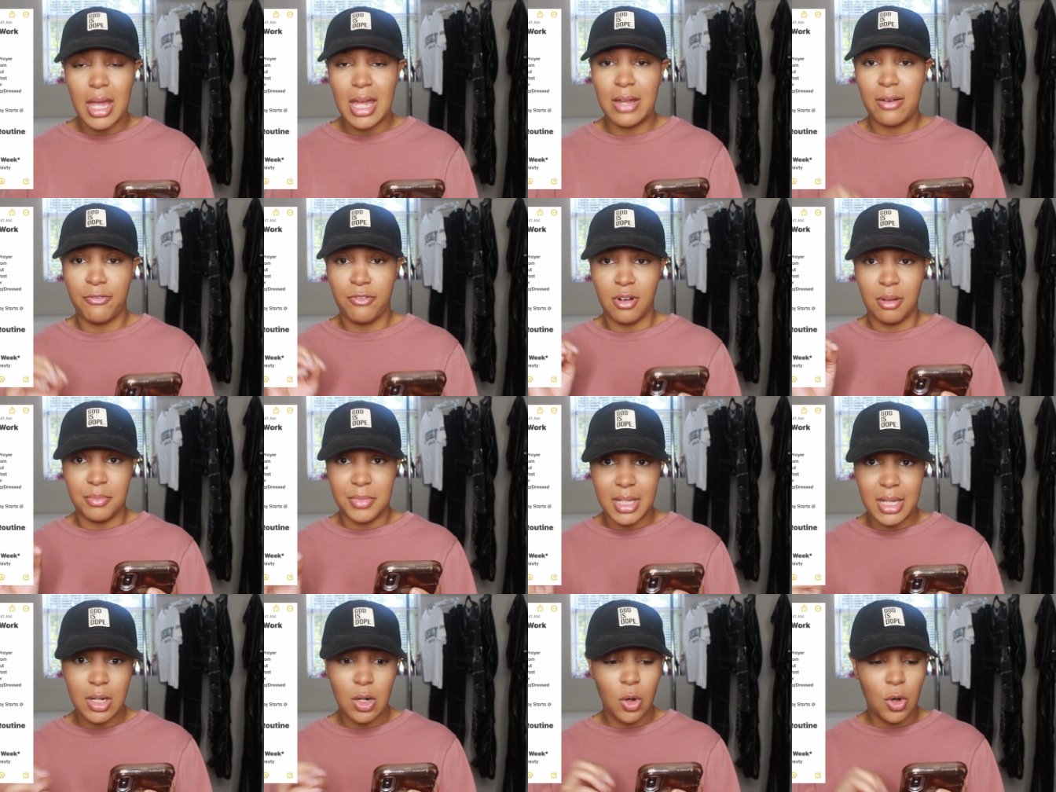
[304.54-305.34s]
And from
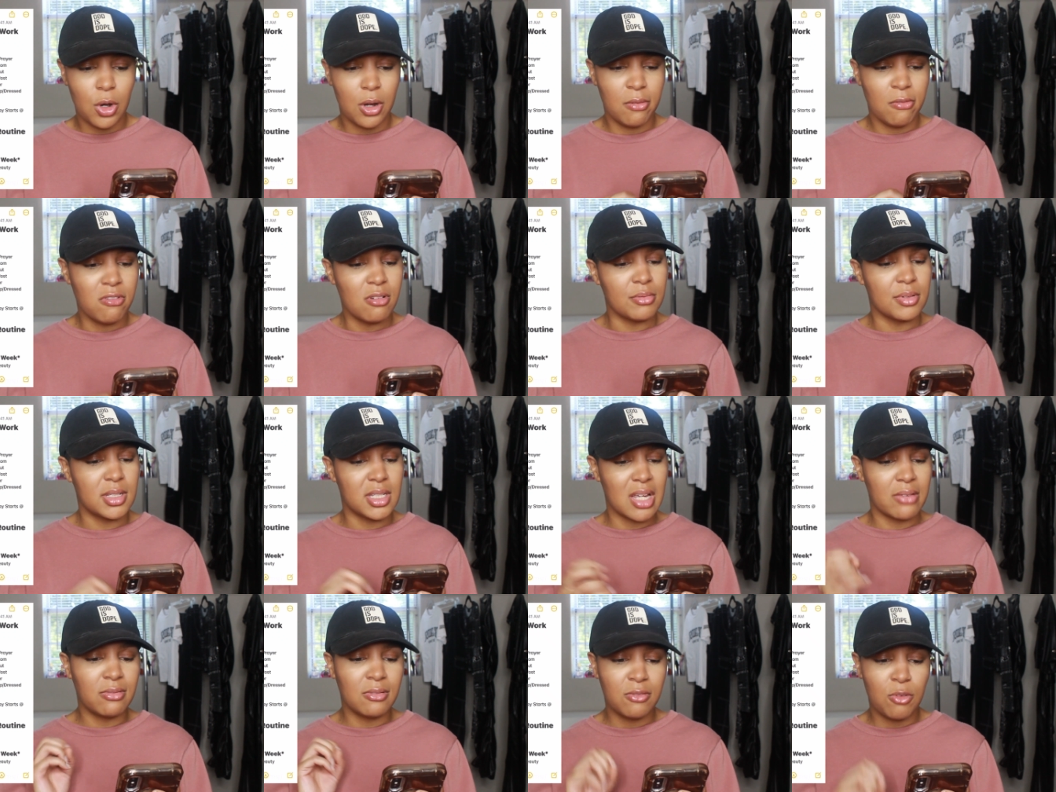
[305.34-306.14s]
then on, from
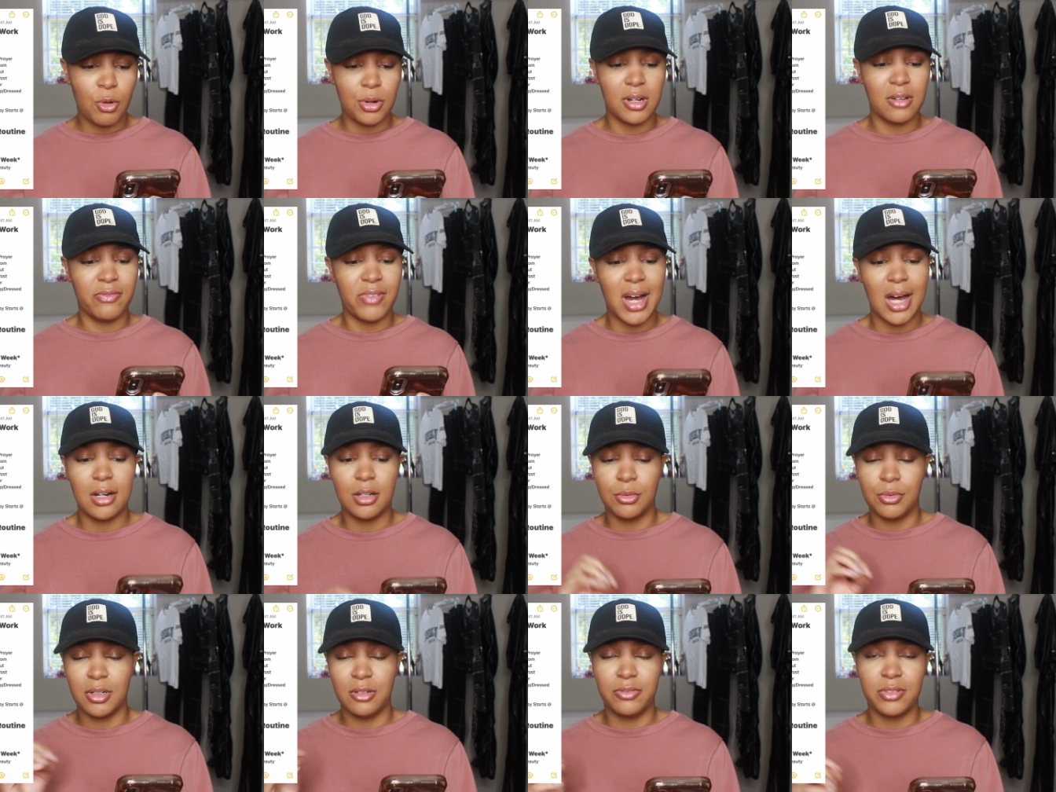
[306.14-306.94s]
745
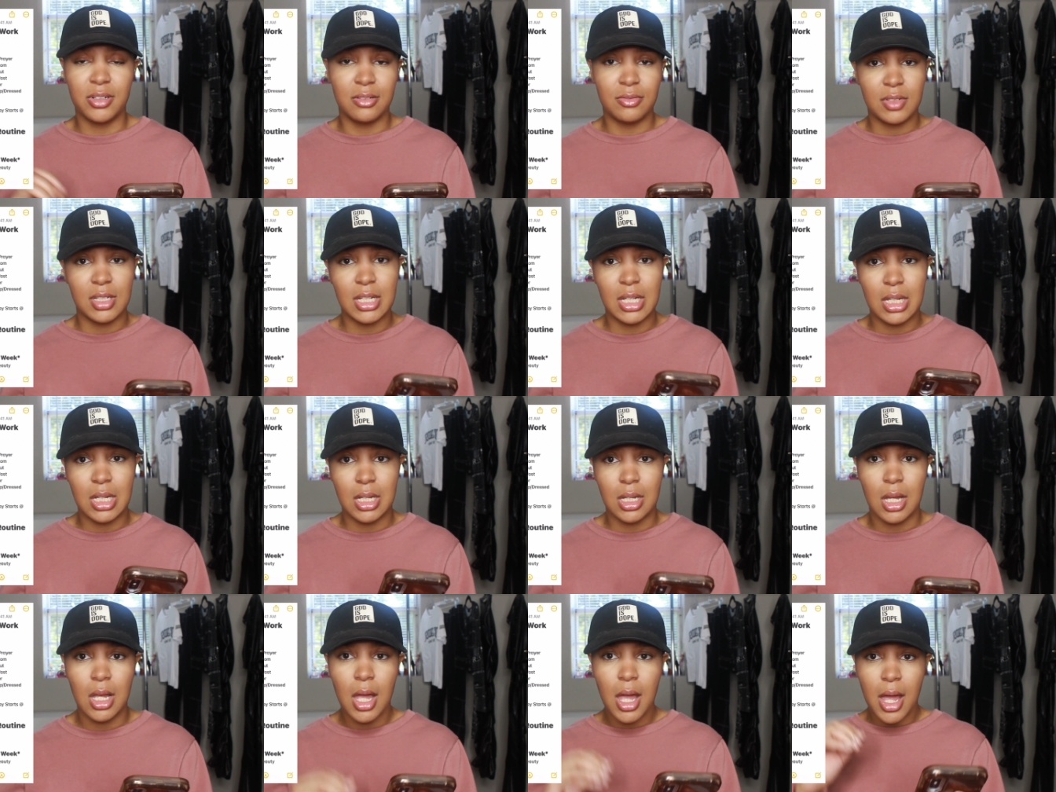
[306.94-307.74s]
to
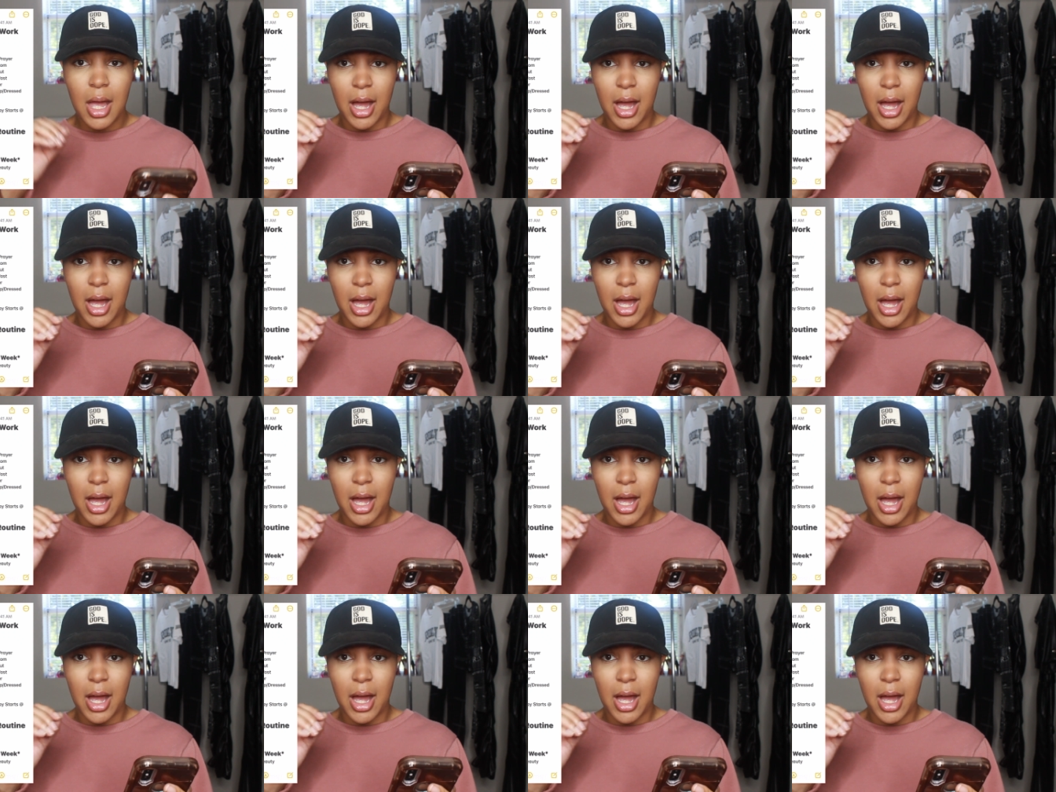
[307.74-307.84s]
315,